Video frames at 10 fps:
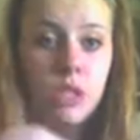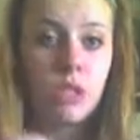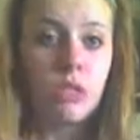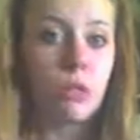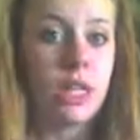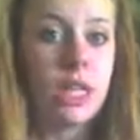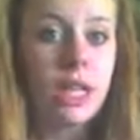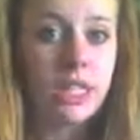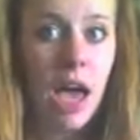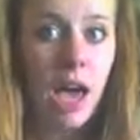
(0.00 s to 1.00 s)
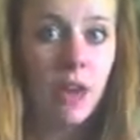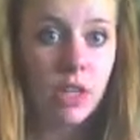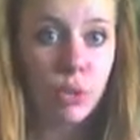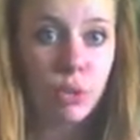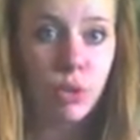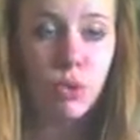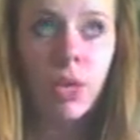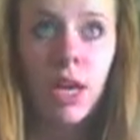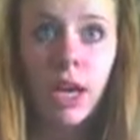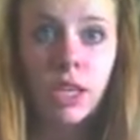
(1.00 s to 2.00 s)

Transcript: which are really nice to have in your room.